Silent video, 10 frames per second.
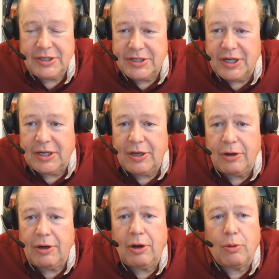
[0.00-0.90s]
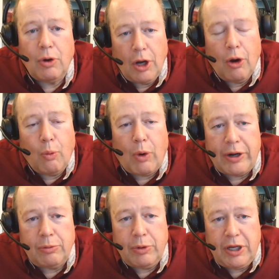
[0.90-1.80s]
He's like, no, no. Why
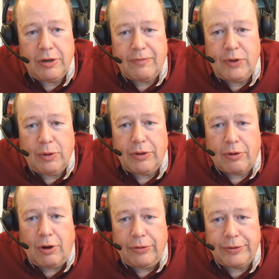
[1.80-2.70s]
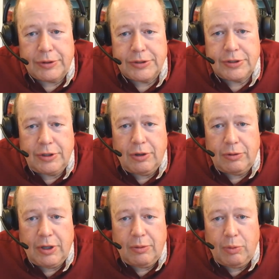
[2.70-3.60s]
don't we interview other authors,
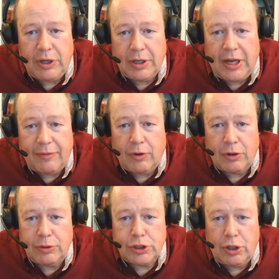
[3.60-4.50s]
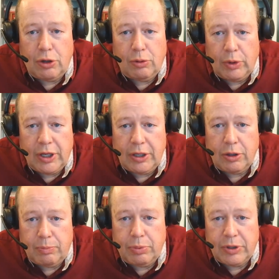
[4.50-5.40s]
and then we can have our own show and we can,
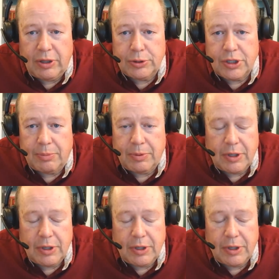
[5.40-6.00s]
put those up.